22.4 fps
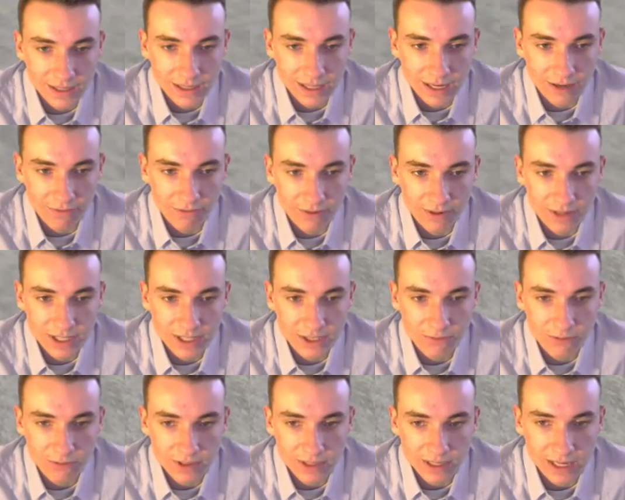Now for
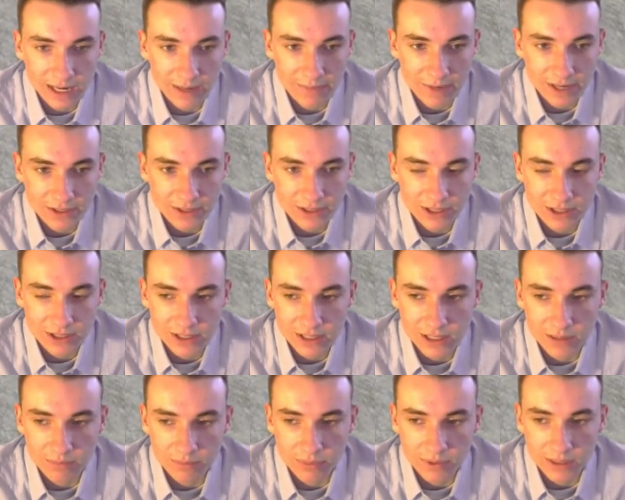this one, I'm actually just
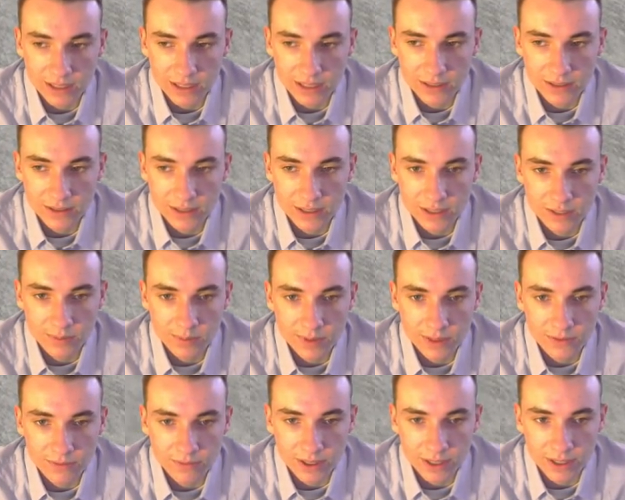going to place this
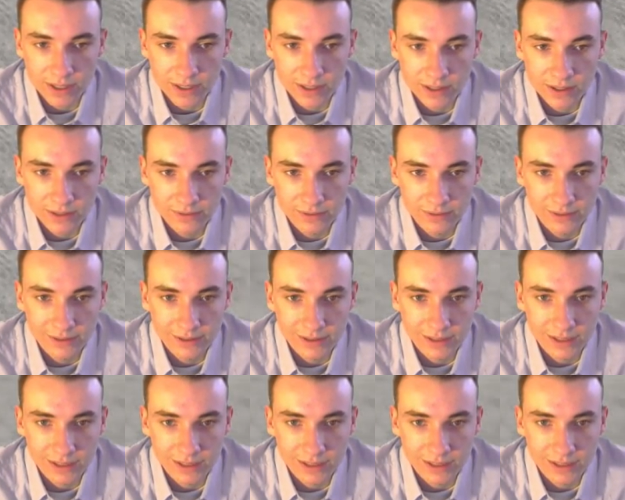piece right here.